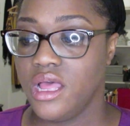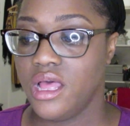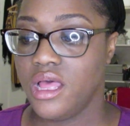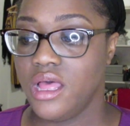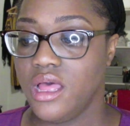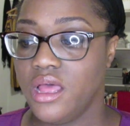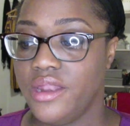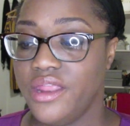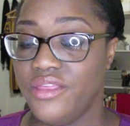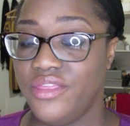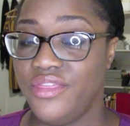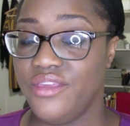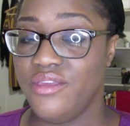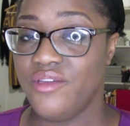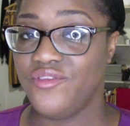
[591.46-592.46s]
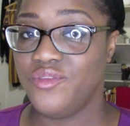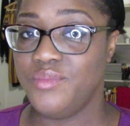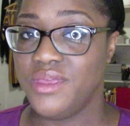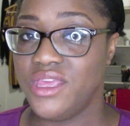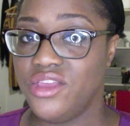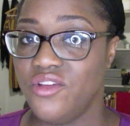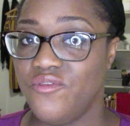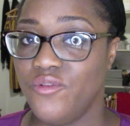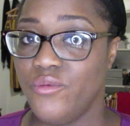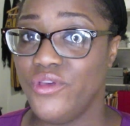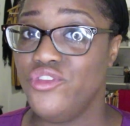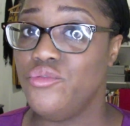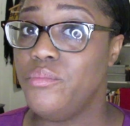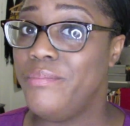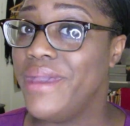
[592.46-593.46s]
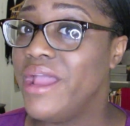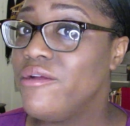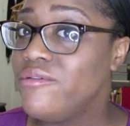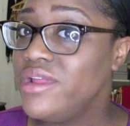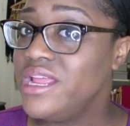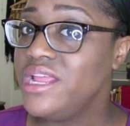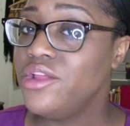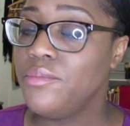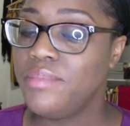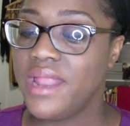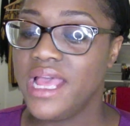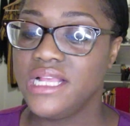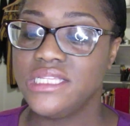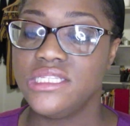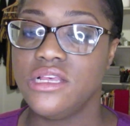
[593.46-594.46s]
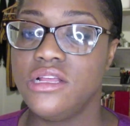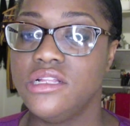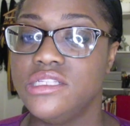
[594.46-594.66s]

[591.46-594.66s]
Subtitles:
Another thing you have to be careful when you bury your black salt,